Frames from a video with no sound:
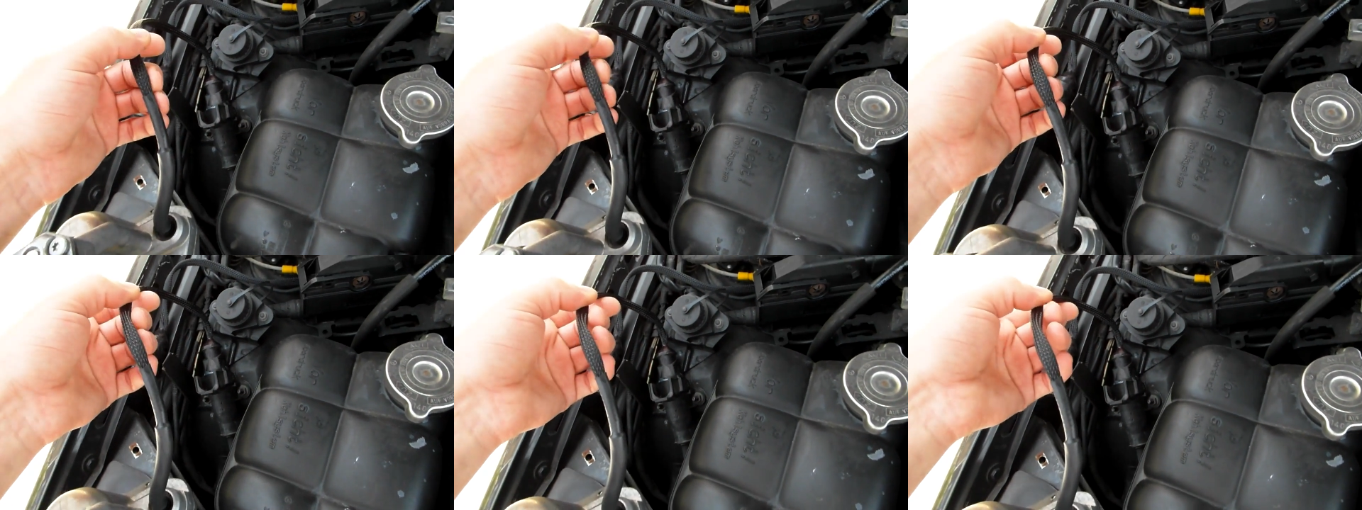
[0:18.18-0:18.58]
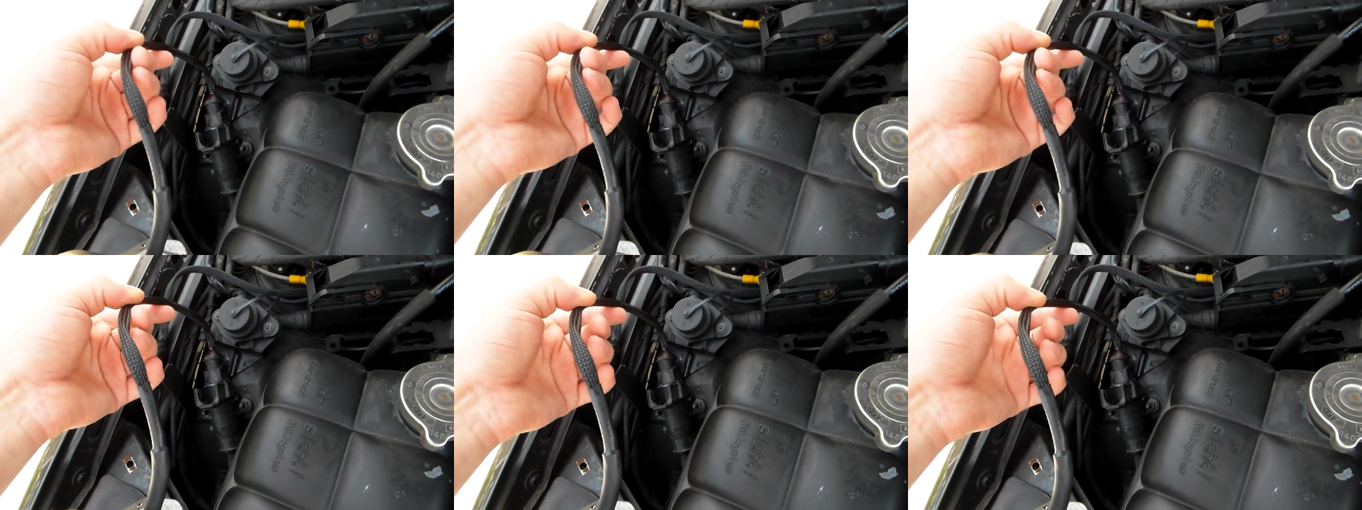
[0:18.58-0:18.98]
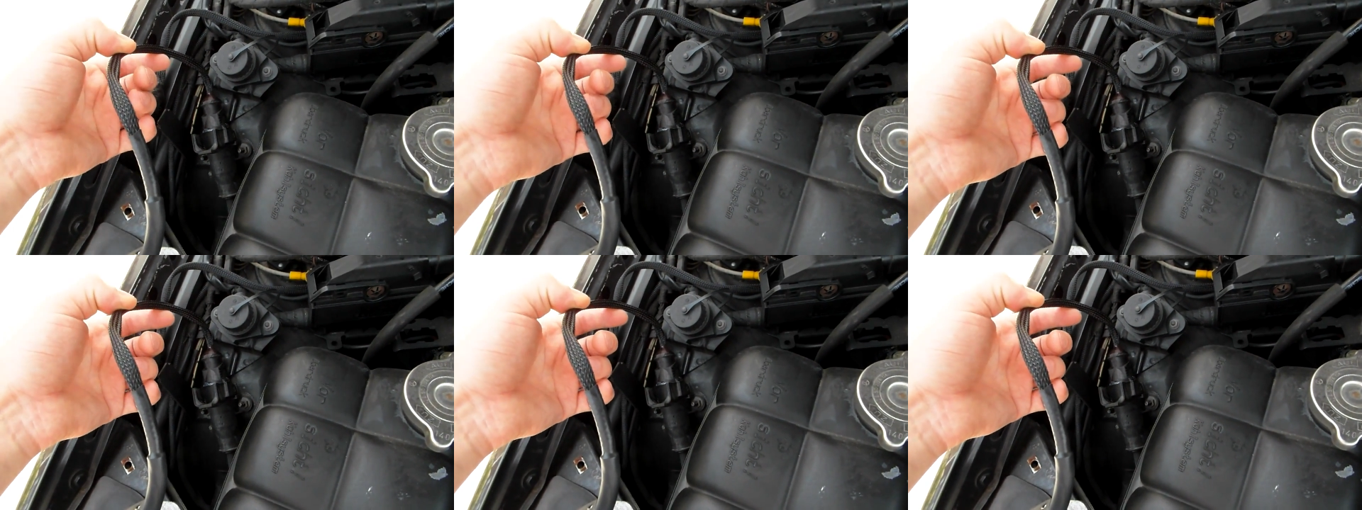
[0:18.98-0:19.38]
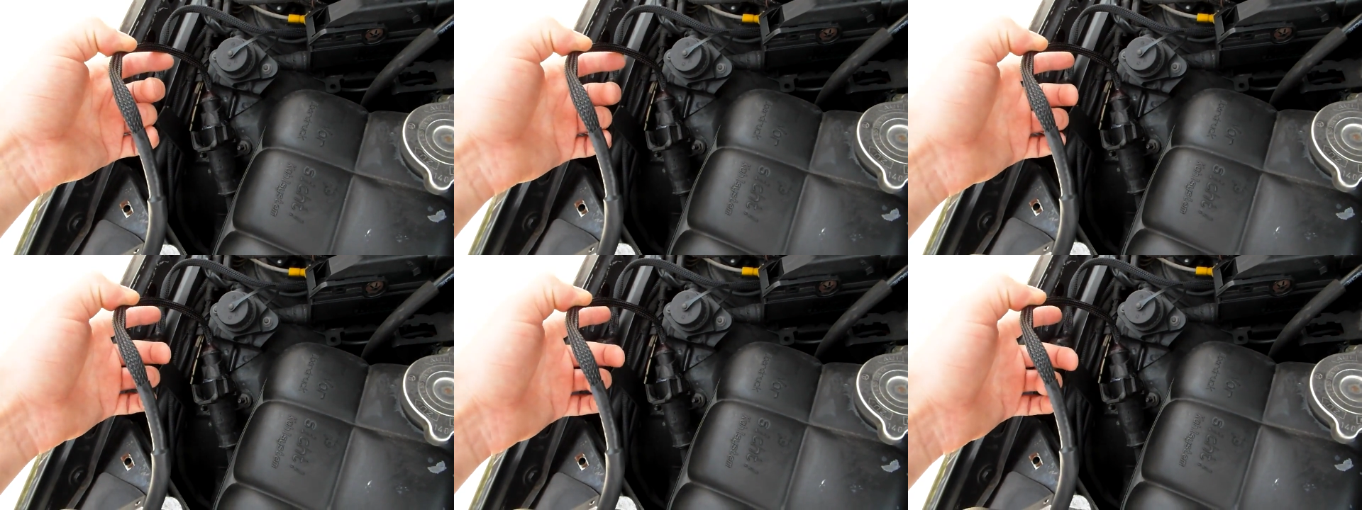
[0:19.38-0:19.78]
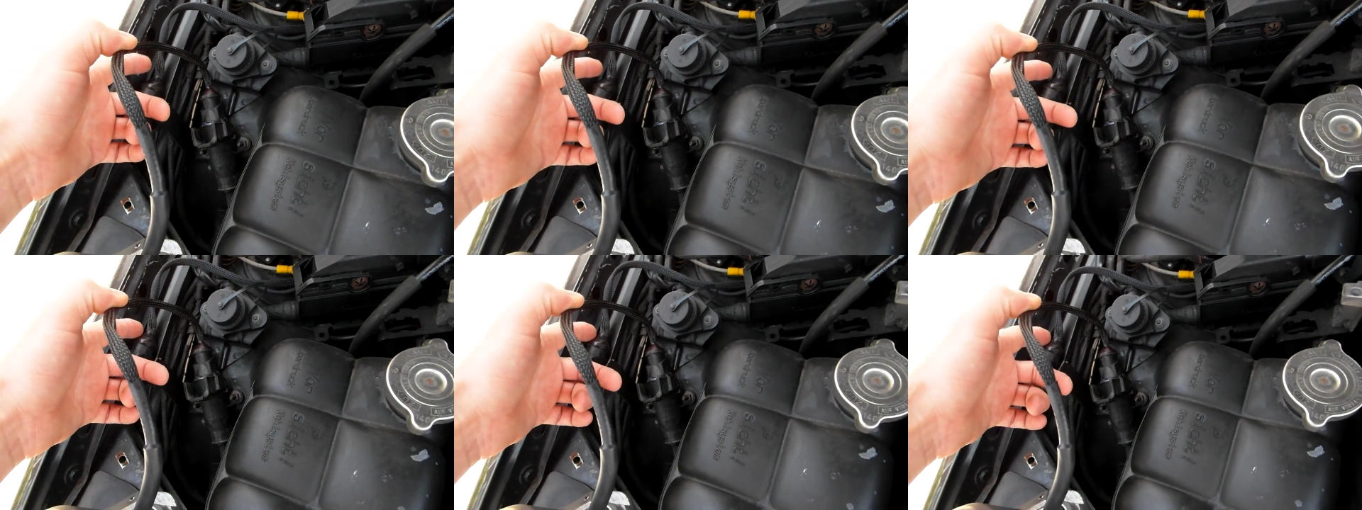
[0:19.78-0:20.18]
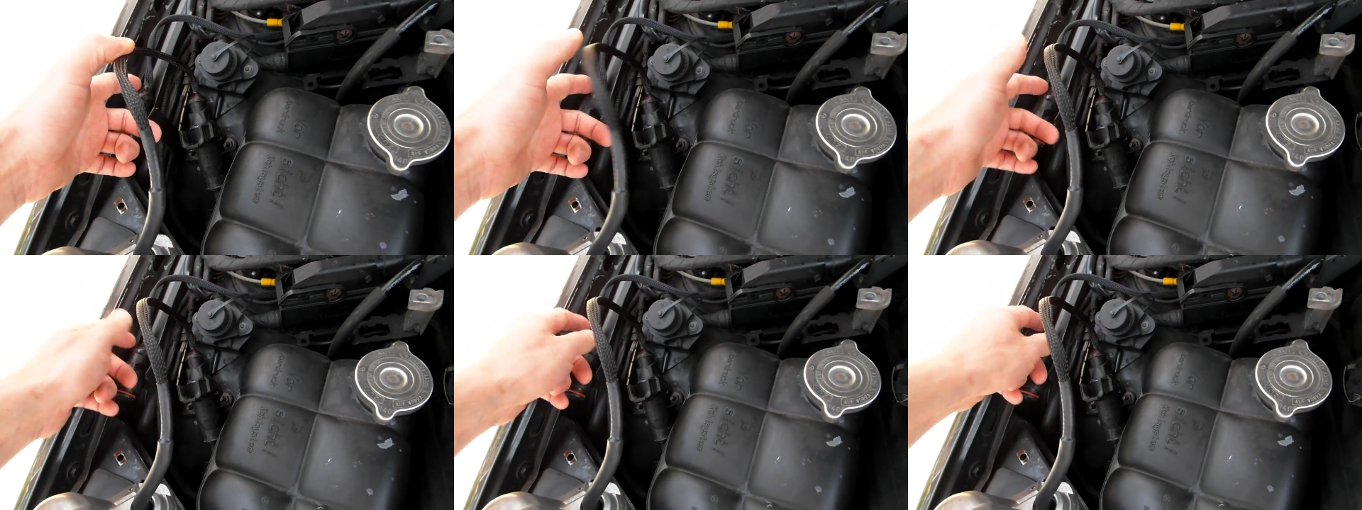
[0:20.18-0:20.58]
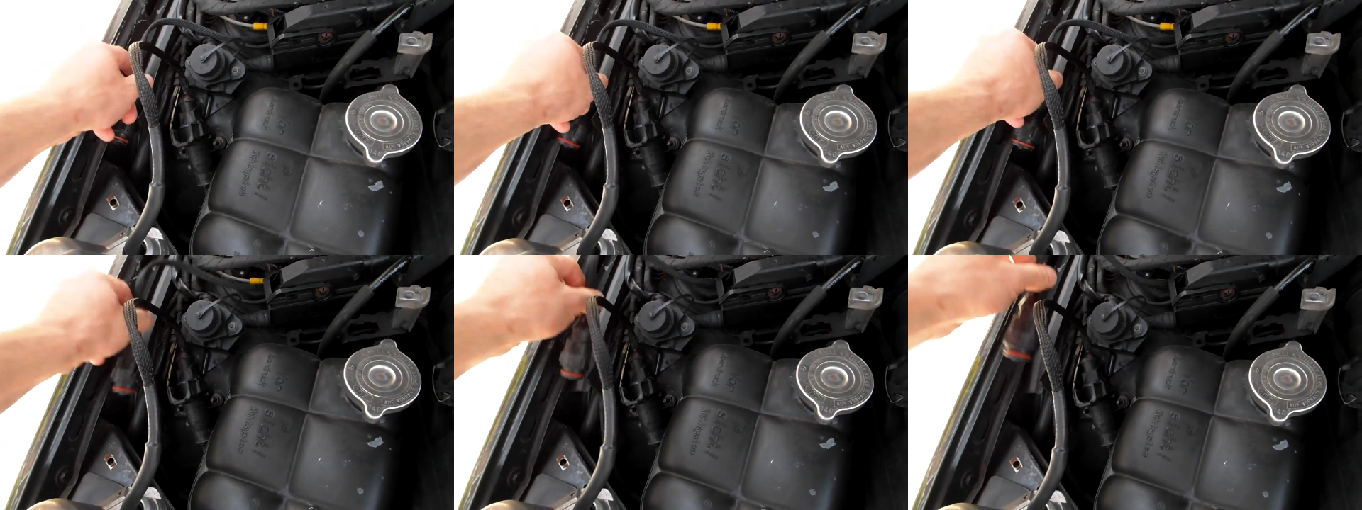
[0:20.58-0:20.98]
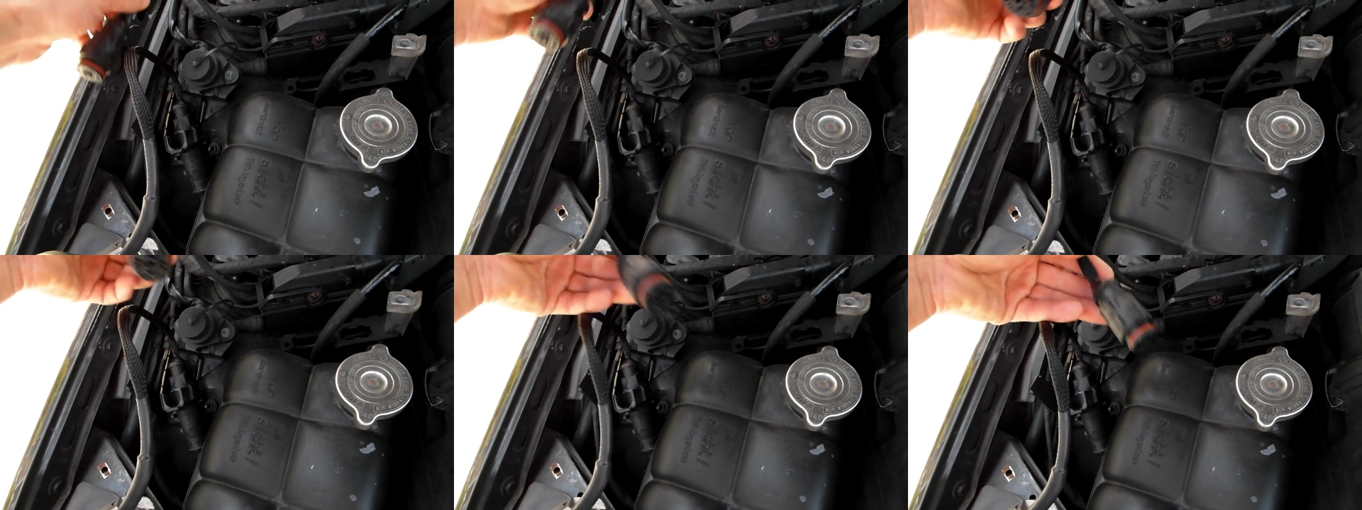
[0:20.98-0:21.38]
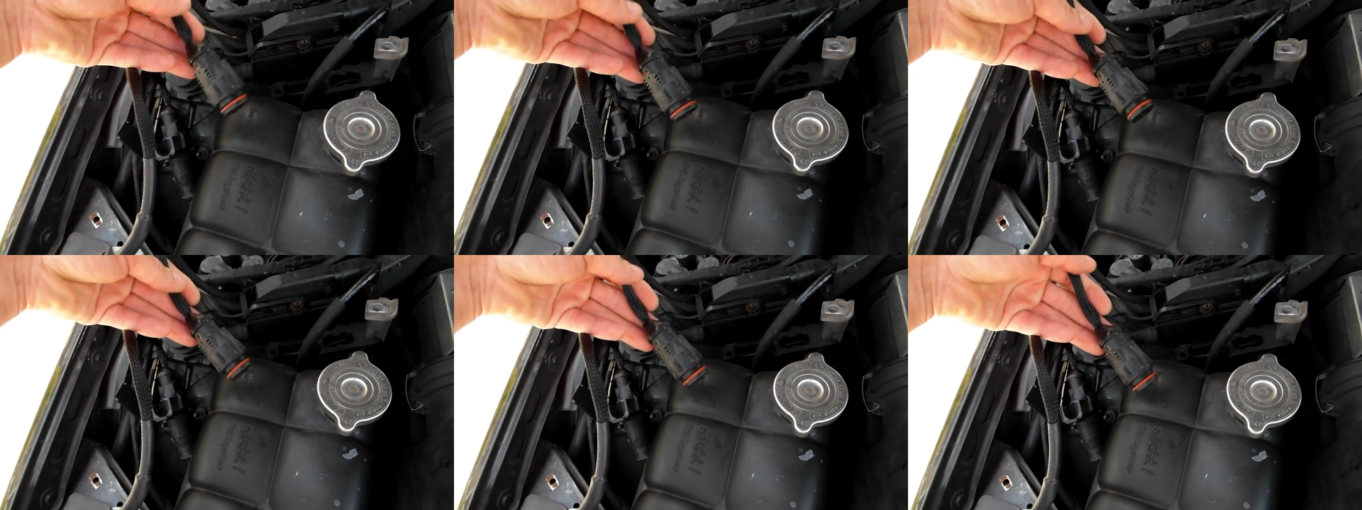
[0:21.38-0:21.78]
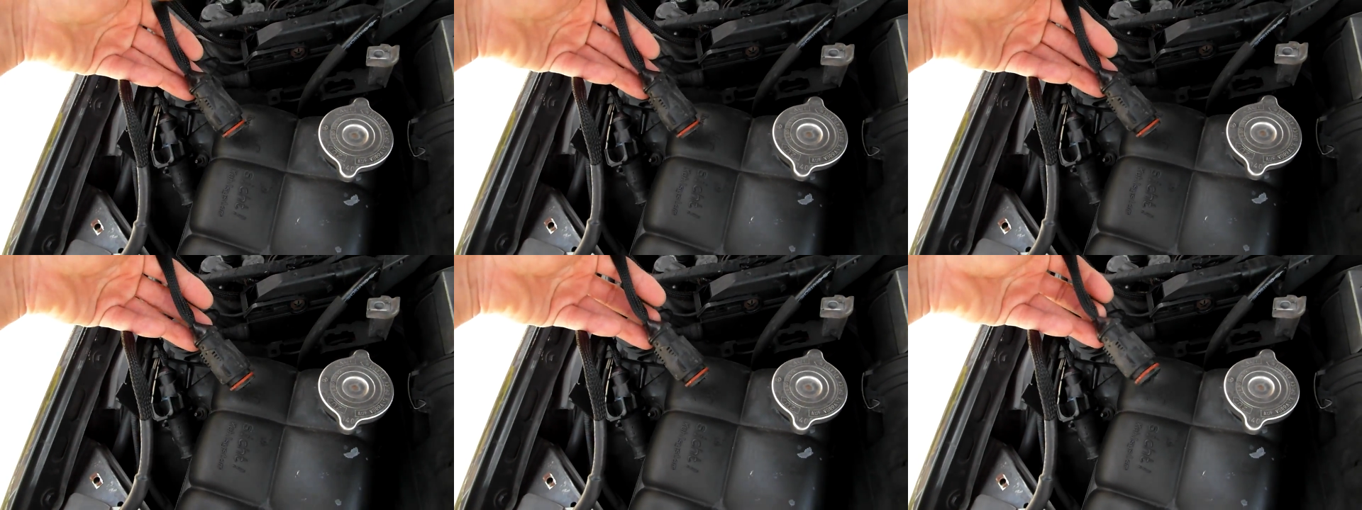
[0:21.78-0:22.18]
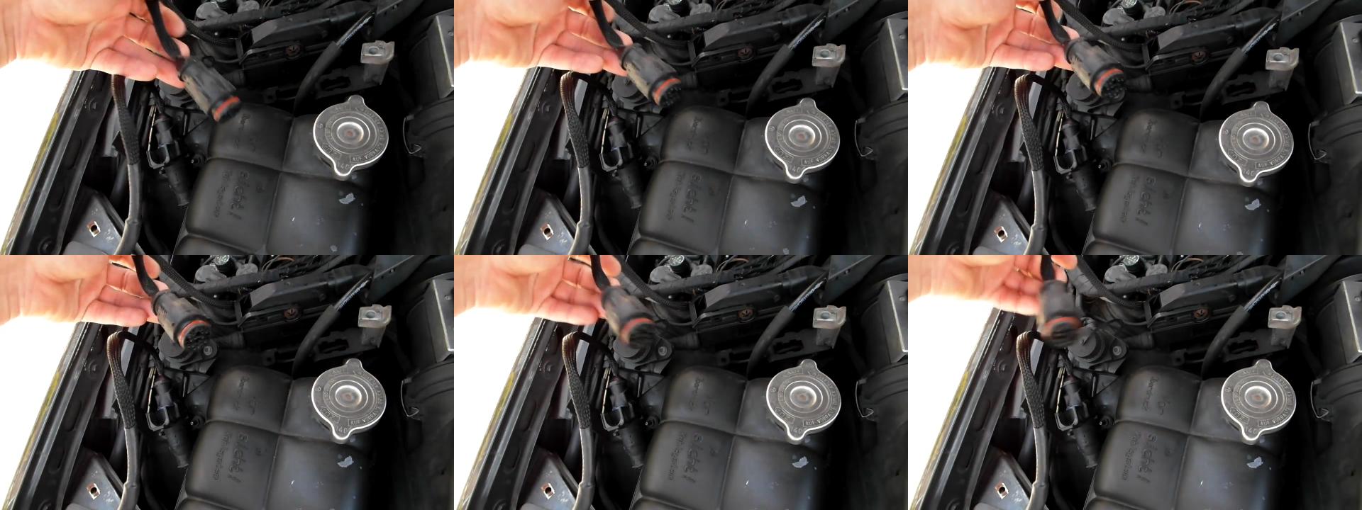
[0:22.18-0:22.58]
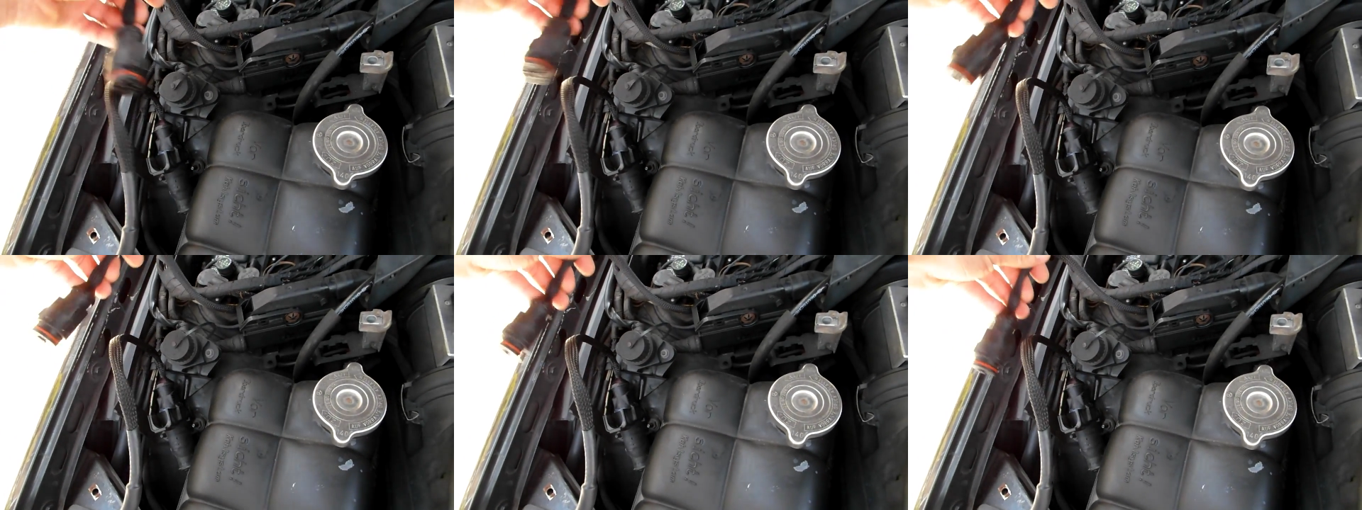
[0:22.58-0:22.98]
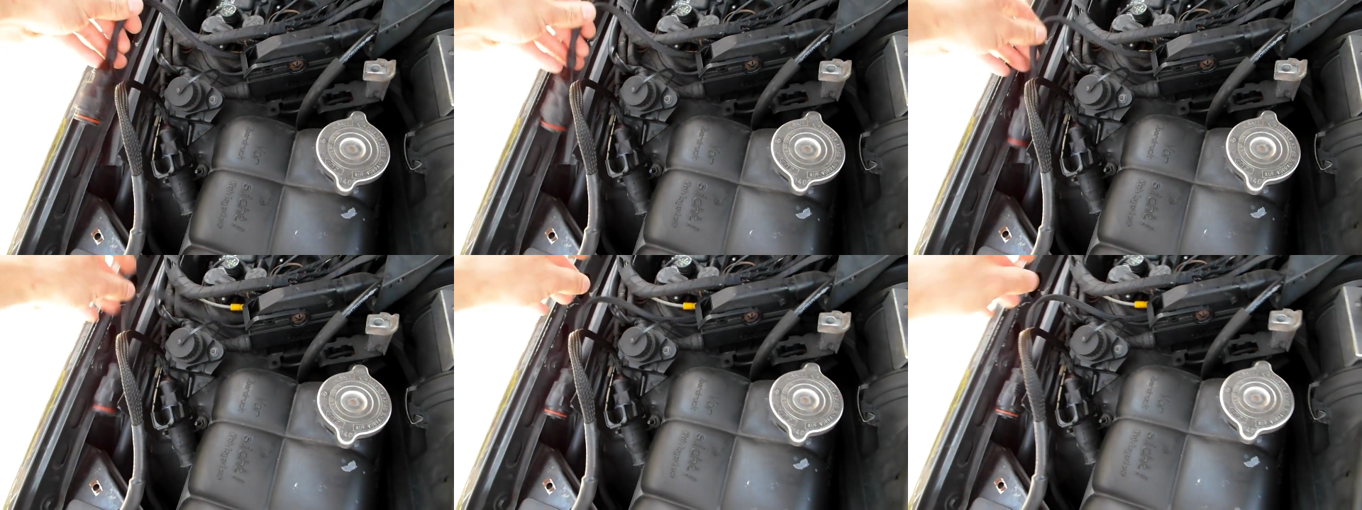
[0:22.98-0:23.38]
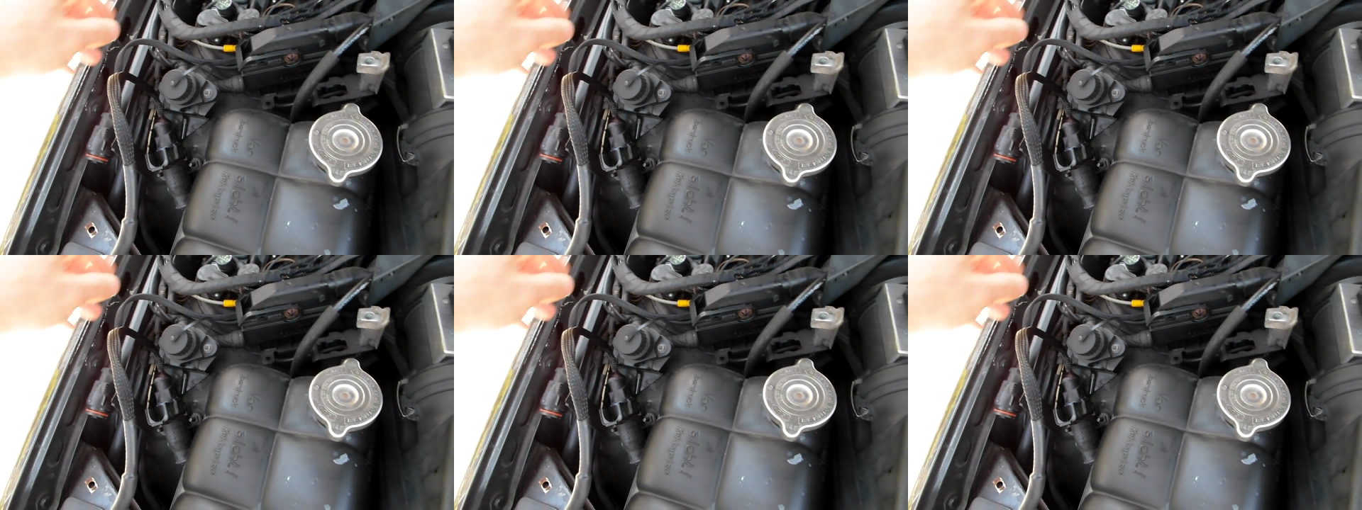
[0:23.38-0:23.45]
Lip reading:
[unreadable: no face in view]